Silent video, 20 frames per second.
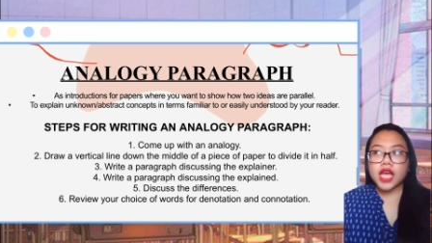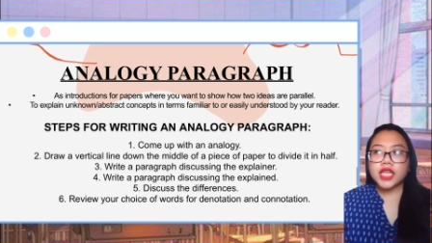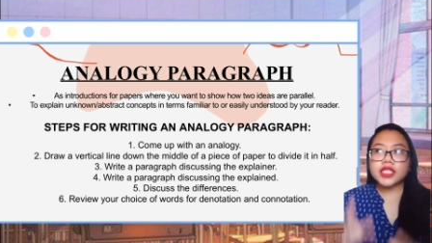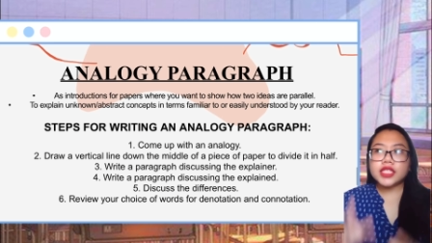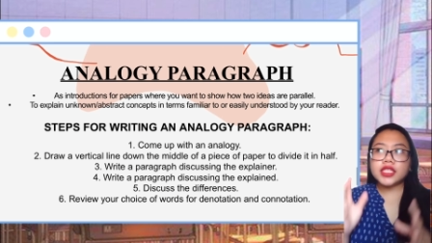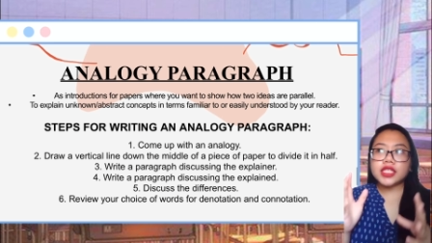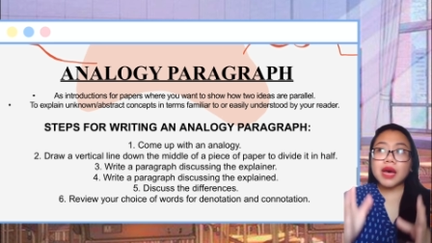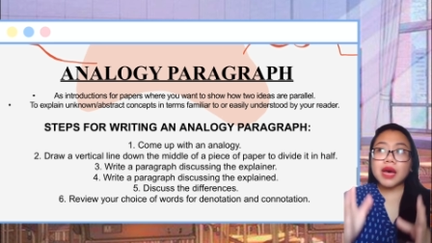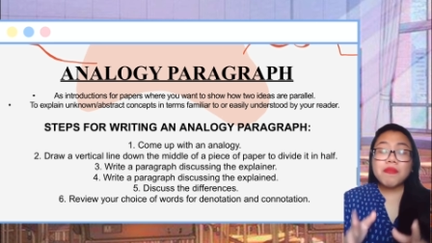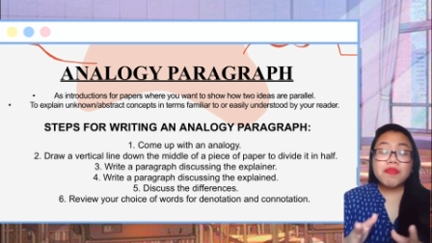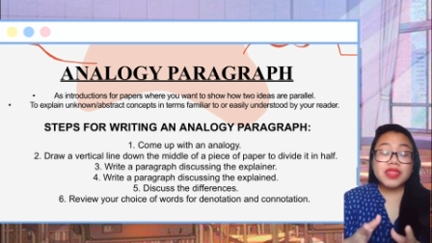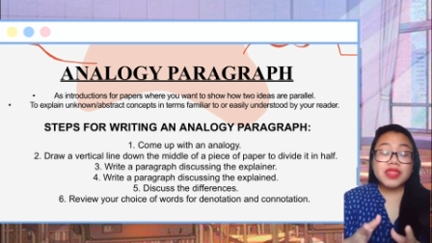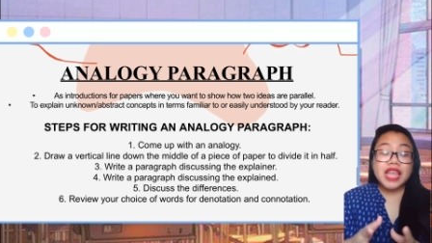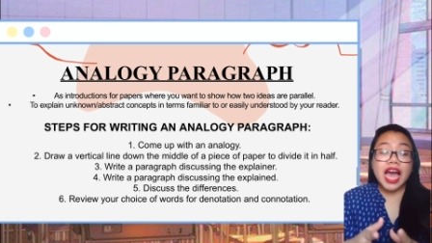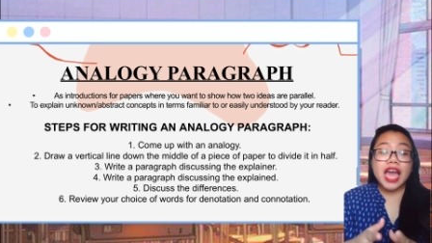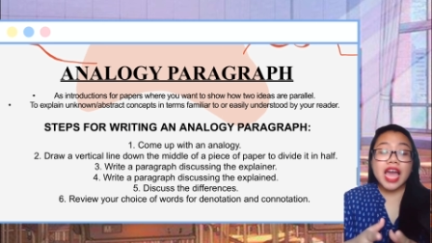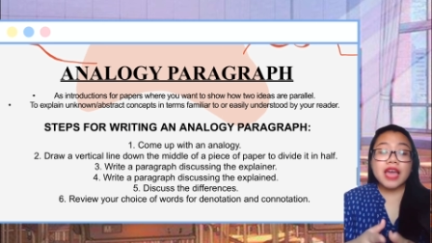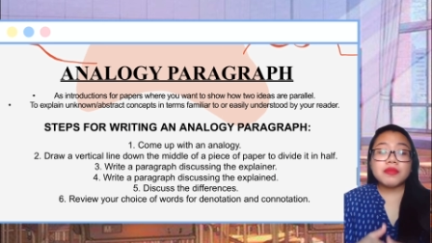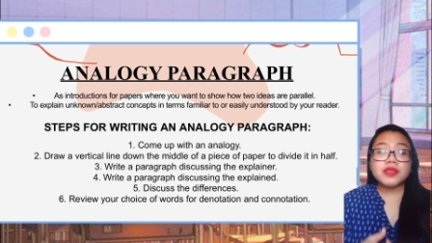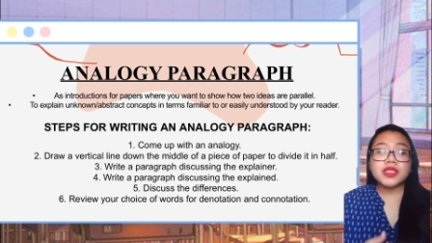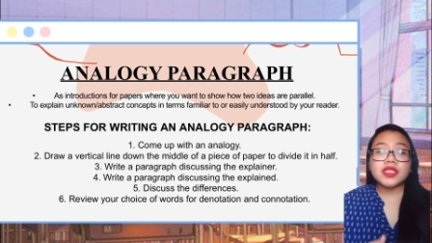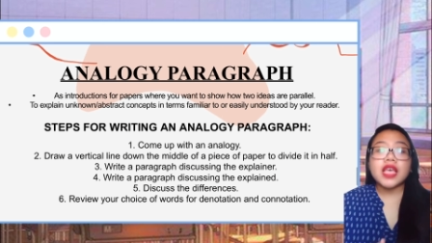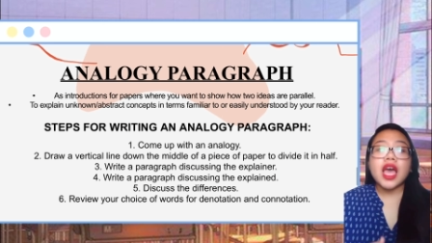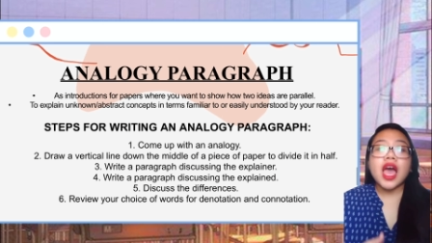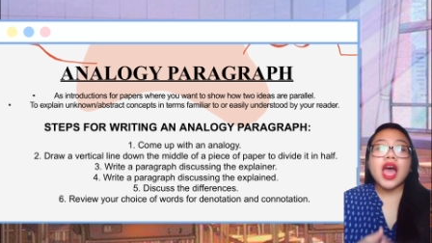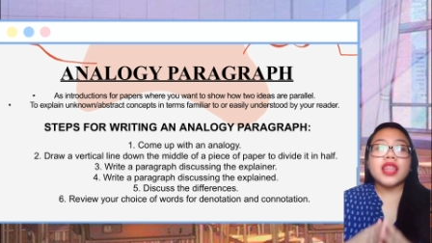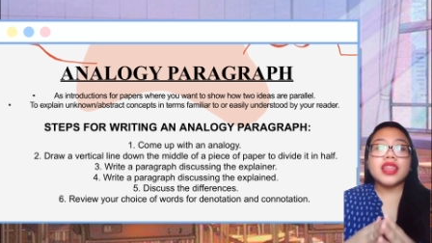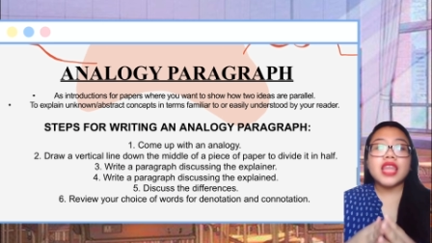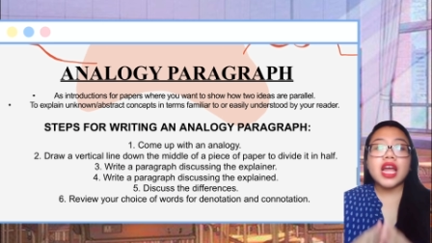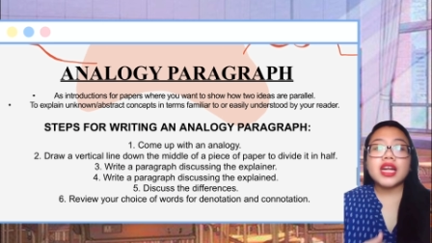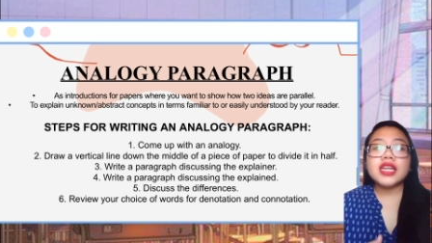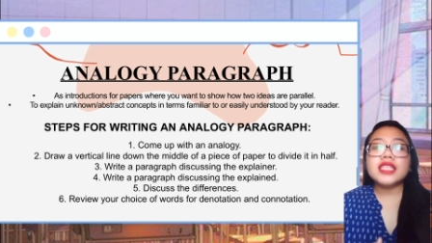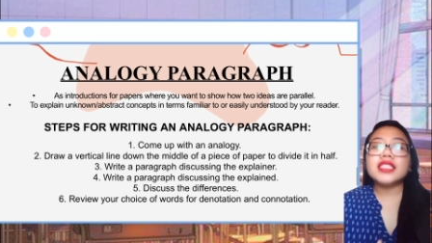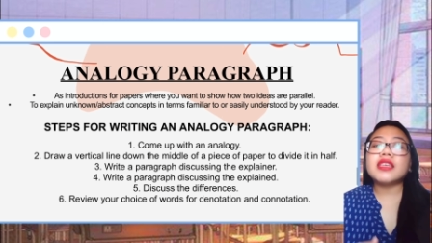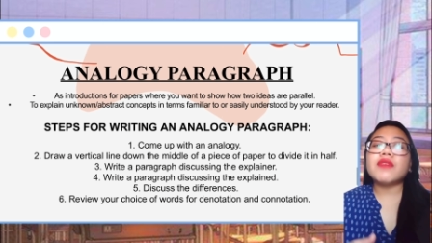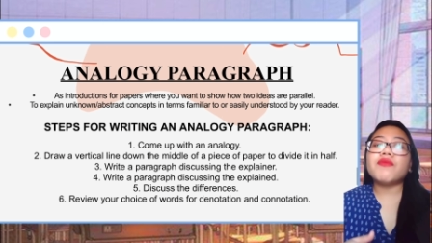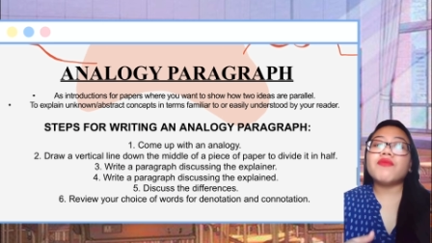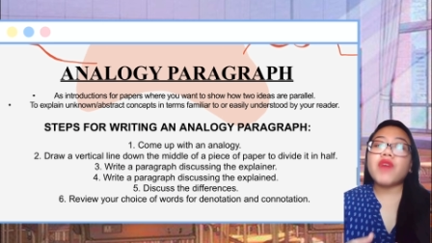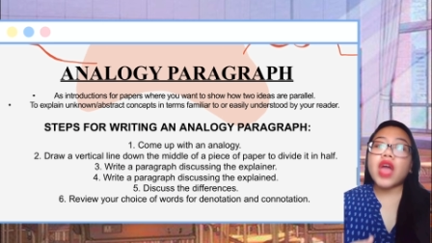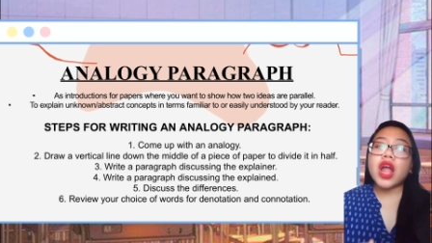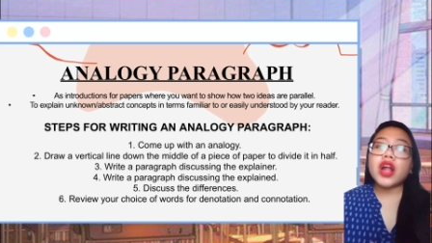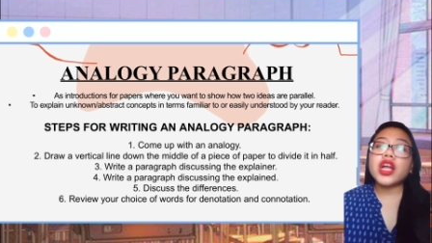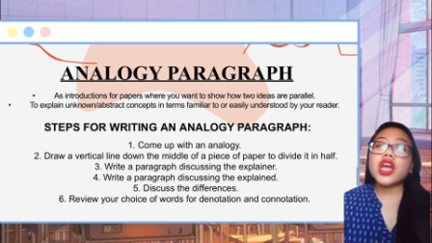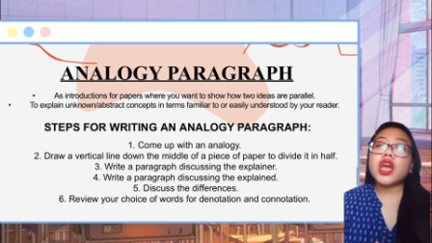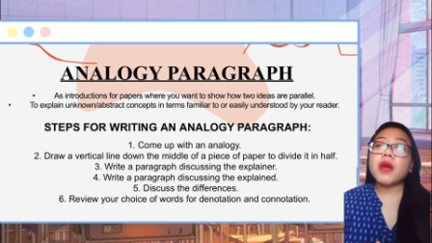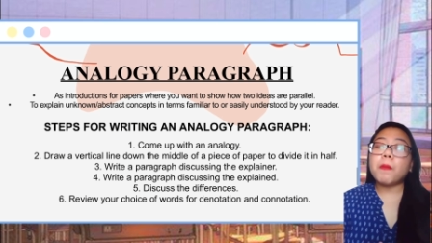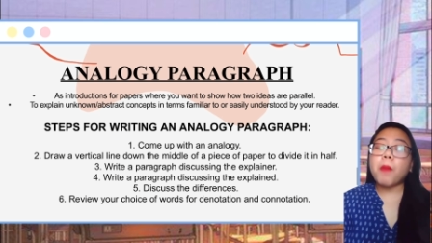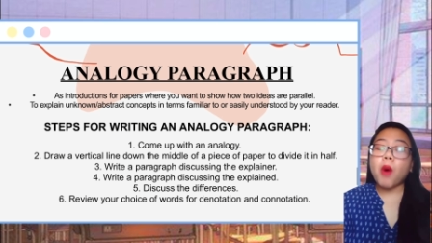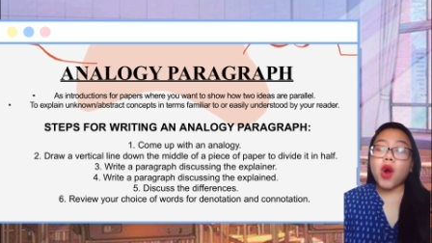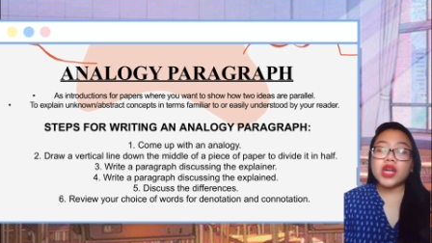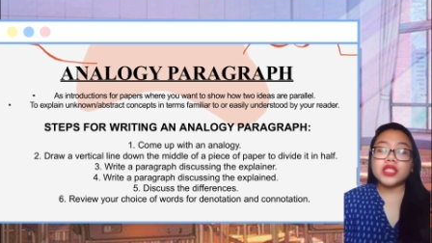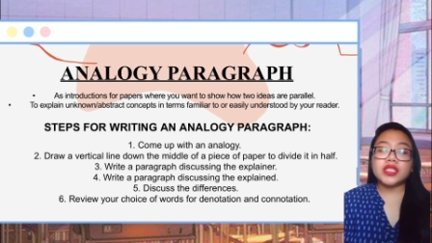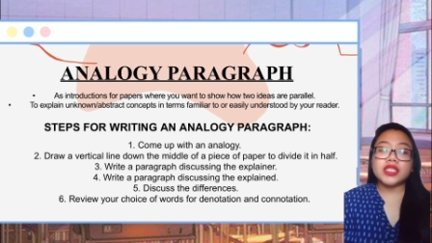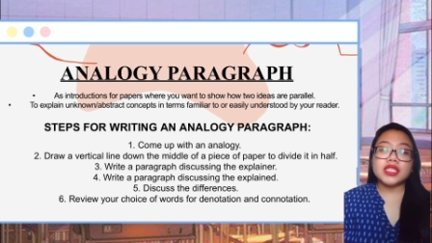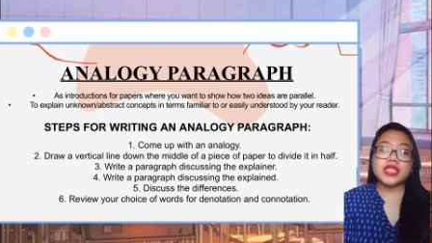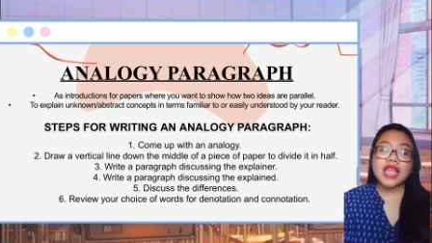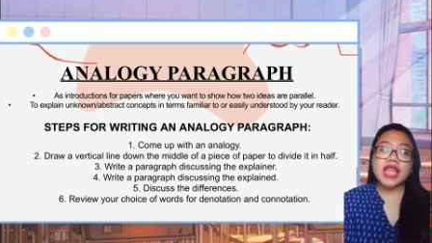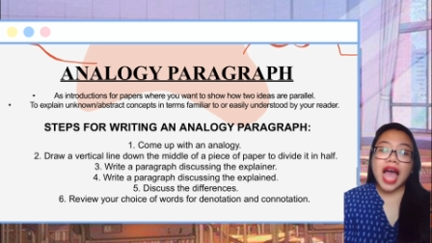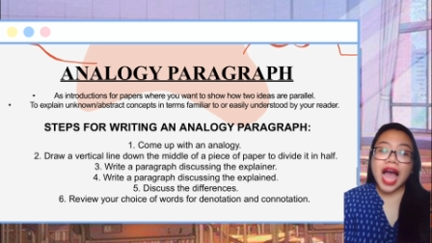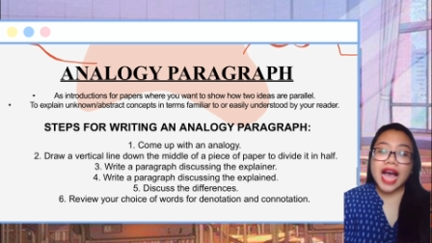Sometimes, there is a very important